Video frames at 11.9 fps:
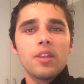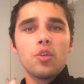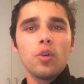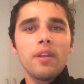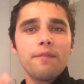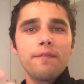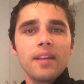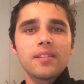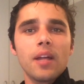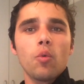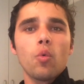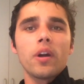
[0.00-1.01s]
Do the things
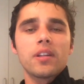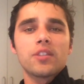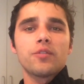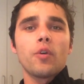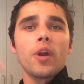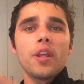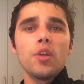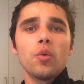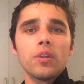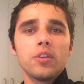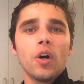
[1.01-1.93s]
that works for you.